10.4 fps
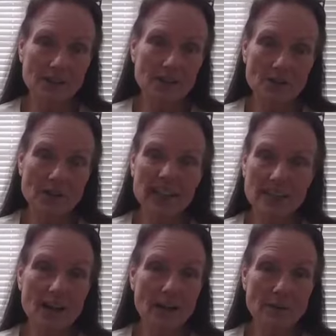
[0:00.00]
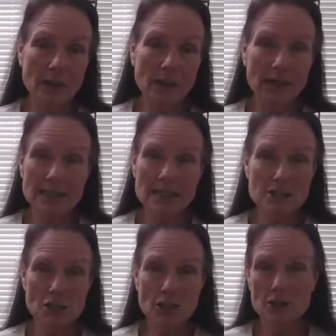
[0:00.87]
You know, they can hide behind
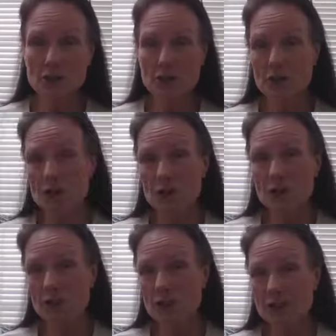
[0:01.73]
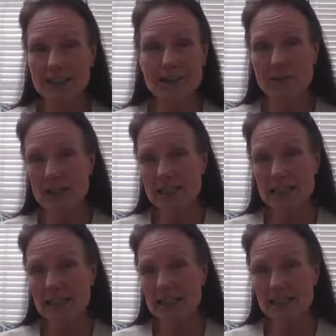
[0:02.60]
each other and
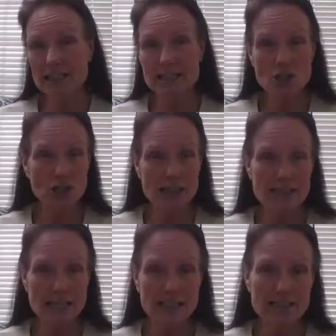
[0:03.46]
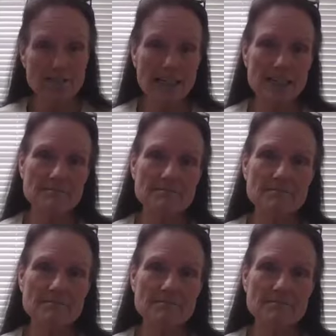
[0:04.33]
everything. So let's activate.